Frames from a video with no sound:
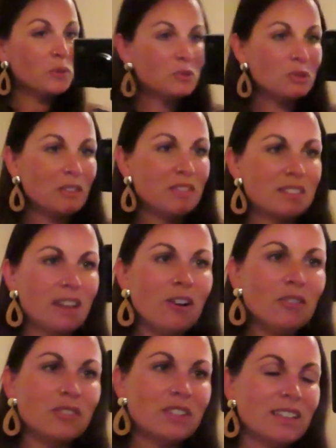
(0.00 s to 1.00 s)
you enjoyed this
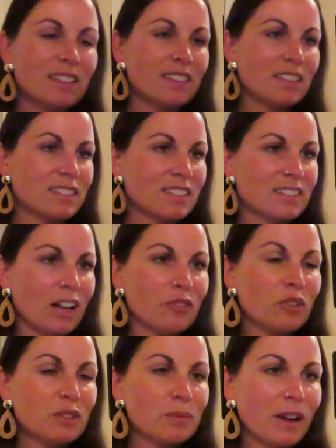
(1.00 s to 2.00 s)
outfit. This is
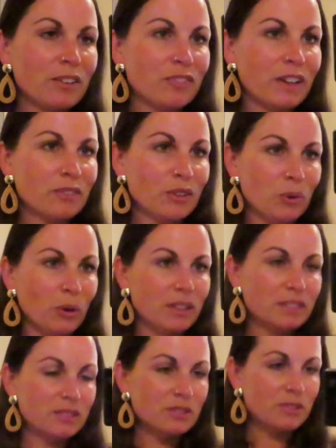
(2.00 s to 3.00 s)
definitely my favorite one,